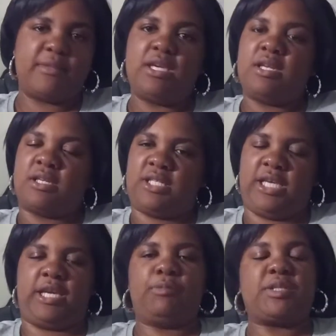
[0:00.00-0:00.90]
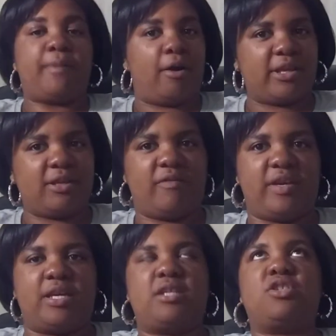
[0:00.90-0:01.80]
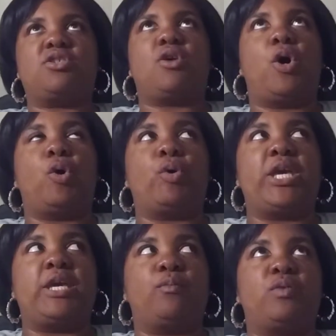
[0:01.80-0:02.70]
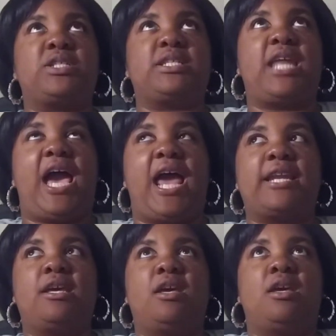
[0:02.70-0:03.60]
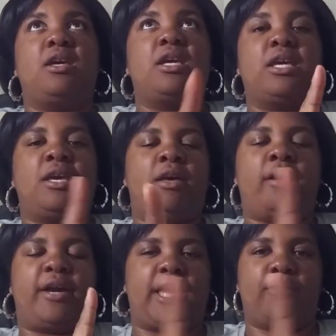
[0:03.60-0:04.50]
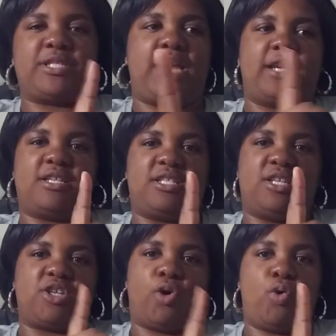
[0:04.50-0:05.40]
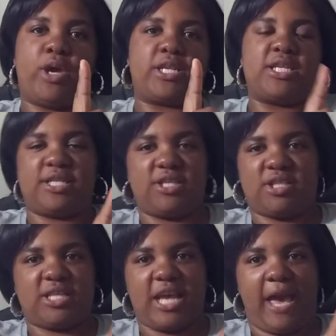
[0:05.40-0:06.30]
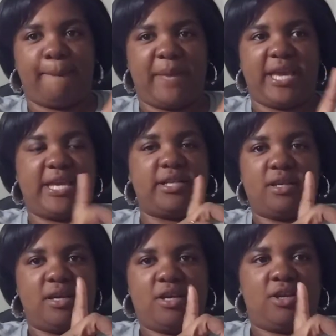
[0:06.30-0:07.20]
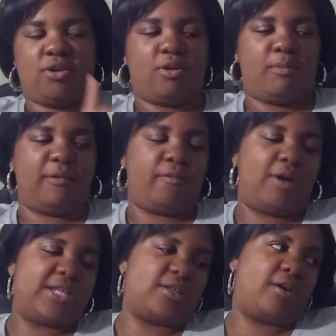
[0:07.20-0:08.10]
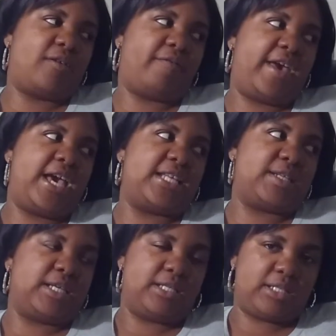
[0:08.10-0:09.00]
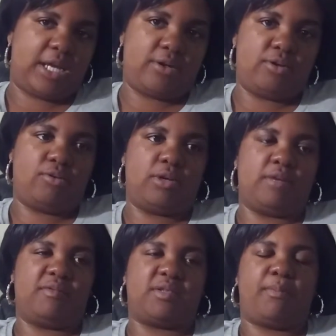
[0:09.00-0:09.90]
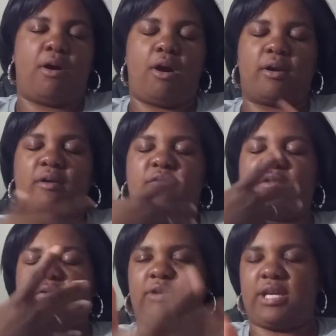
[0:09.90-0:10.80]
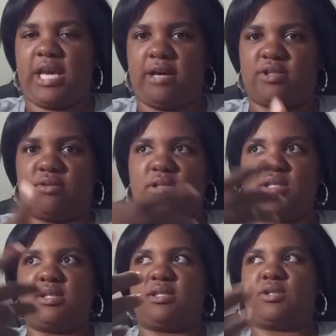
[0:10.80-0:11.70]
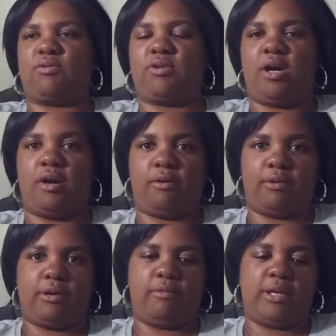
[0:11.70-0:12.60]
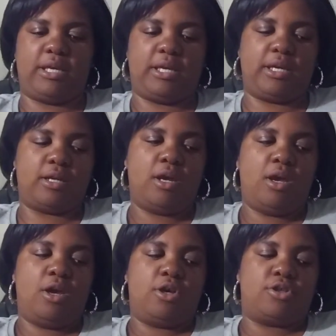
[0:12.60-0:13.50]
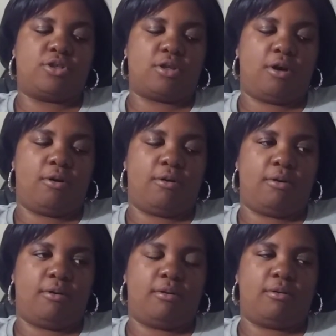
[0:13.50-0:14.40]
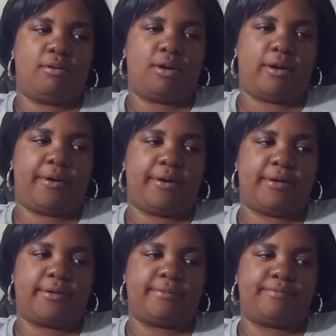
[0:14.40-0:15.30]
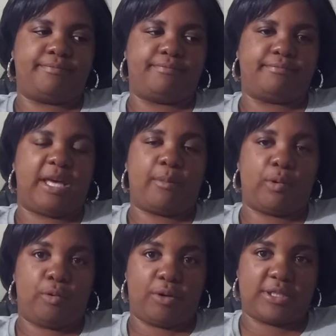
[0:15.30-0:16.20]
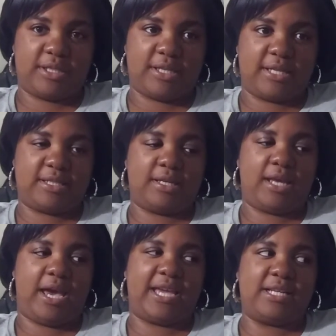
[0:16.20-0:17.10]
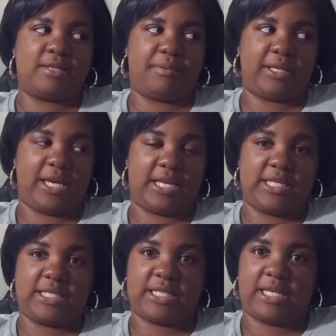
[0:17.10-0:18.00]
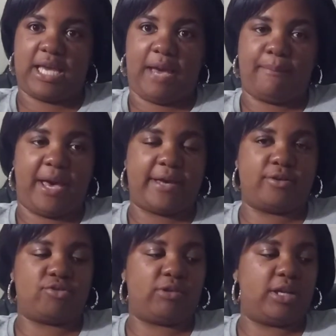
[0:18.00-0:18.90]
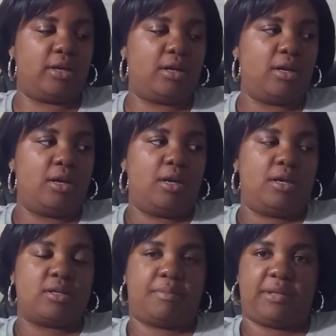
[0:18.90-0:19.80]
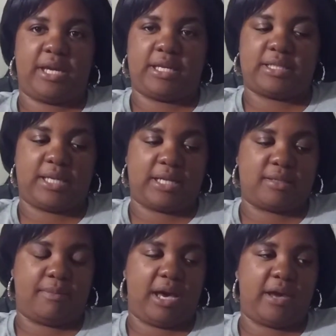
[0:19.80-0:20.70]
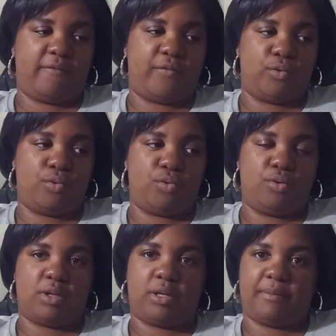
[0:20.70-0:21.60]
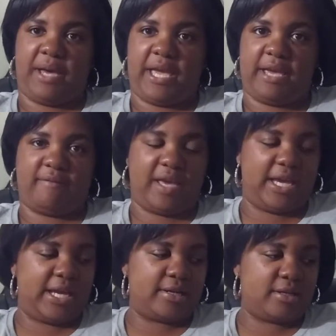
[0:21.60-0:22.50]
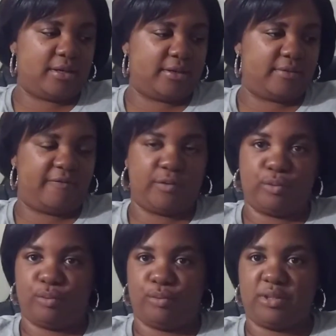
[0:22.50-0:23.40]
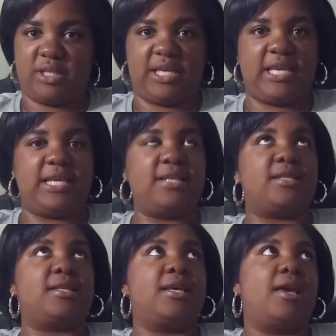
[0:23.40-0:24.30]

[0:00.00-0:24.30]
The ticket was bought in advance, so it was not. It was not a quick decision that I made, you know, before I started a fast because I knew it was part of the Greek Council because this is Greek weekend. So I'm going to that tonight. The plan is to not buy a drink. The plan is not to buy food. I have had food to eat.